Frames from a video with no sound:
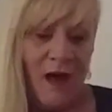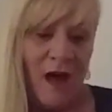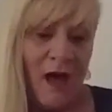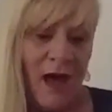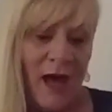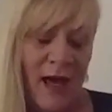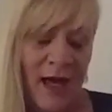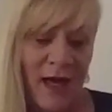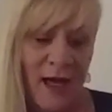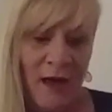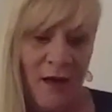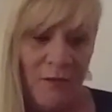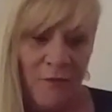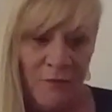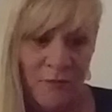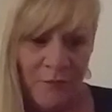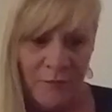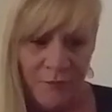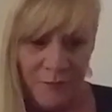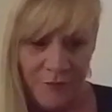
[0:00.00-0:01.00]

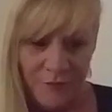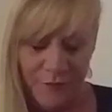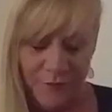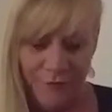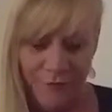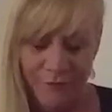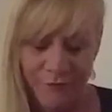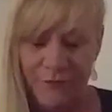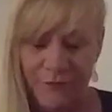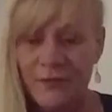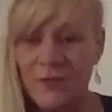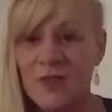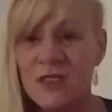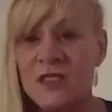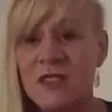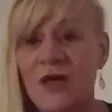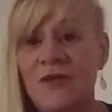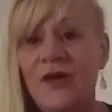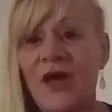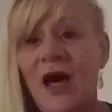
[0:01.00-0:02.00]

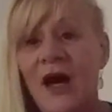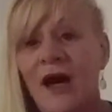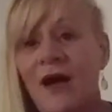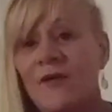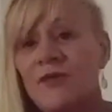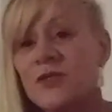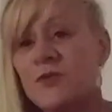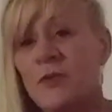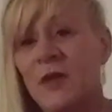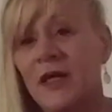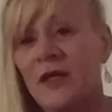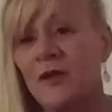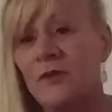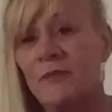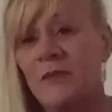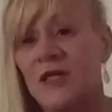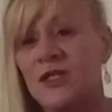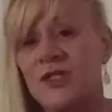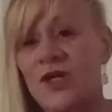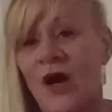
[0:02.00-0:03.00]
So yeah, I was picking up
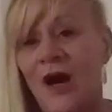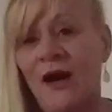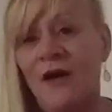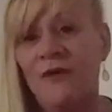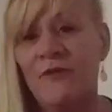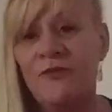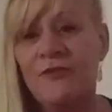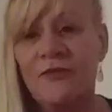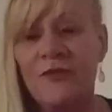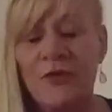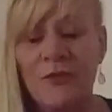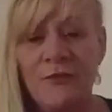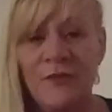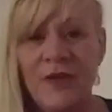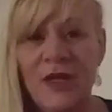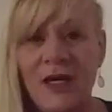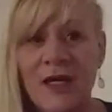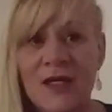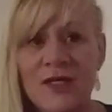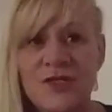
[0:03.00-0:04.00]
my child from
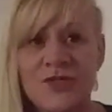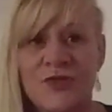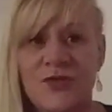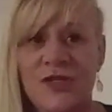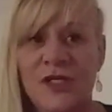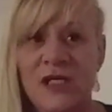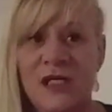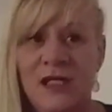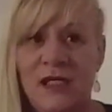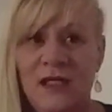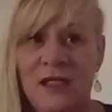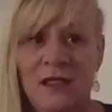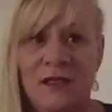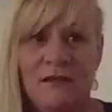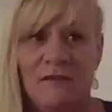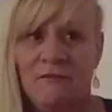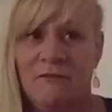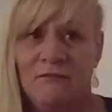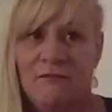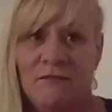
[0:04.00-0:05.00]
nursery
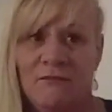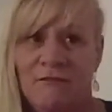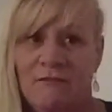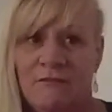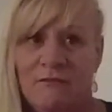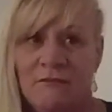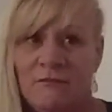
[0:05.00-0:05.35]
and